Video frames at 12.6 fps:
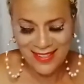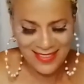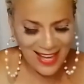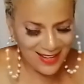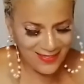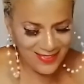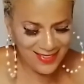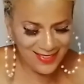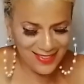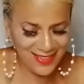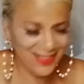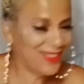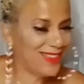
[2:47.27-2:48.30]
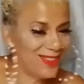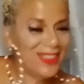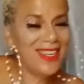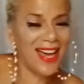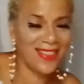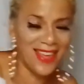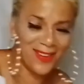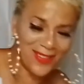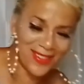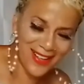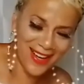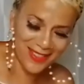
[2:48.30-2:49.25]
That was, yeah, that
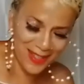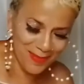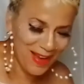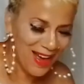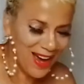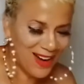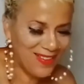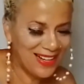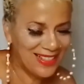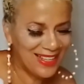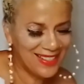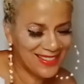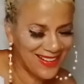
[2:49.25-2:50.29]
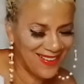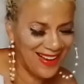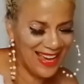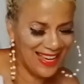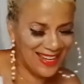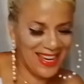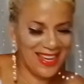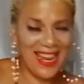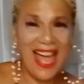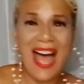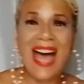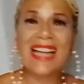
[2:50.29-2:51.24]
was awesome. All right, let's go ahead and
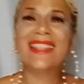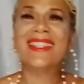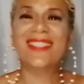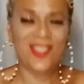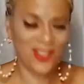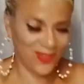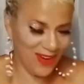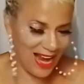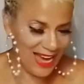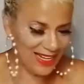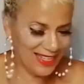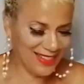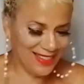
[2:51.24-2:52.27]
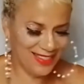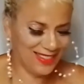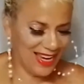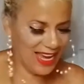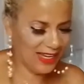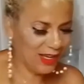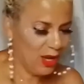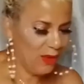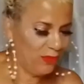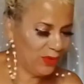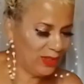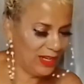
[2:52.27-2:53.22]
add the dragons deck
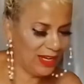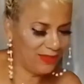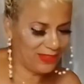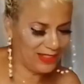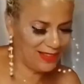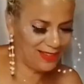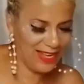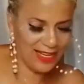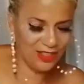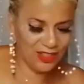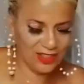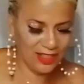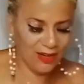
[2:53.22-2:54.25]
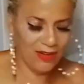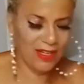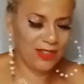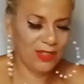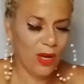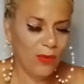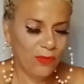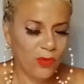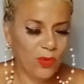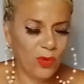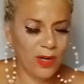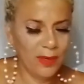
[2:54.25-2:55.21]
for lovely Sagittarius
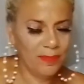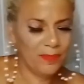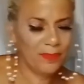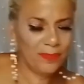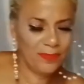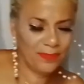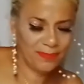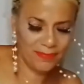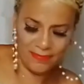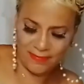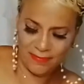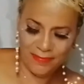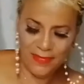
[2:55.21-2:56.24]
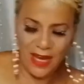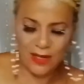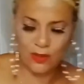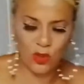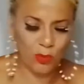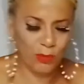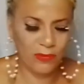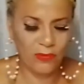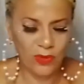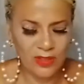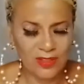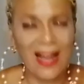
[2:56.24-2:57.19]
for October
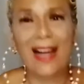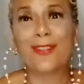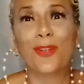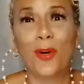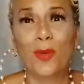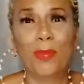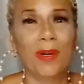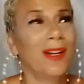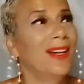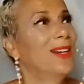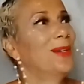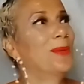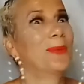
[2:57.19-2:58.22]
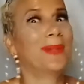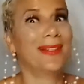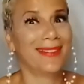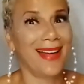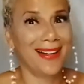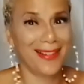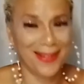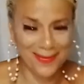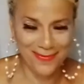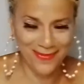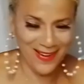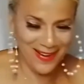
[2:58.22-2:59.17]
4th, October, where'd that
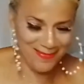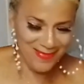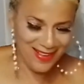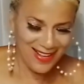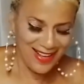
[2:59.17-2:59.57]
come from?